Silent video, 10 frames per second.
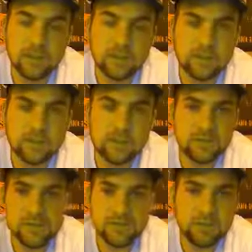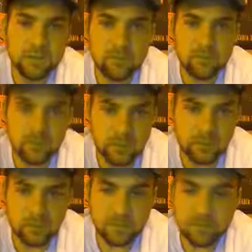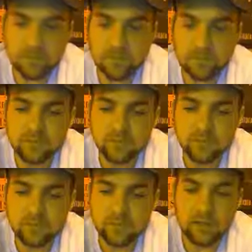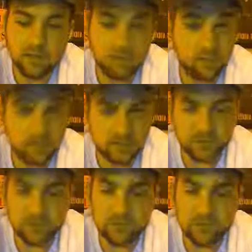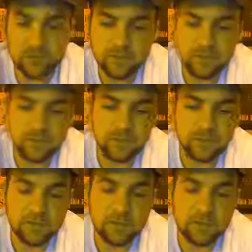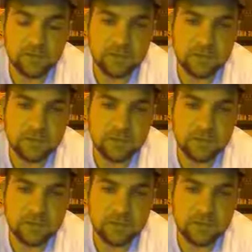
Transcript: in this case, whatever meaning you subscribe or prescribe to being rich.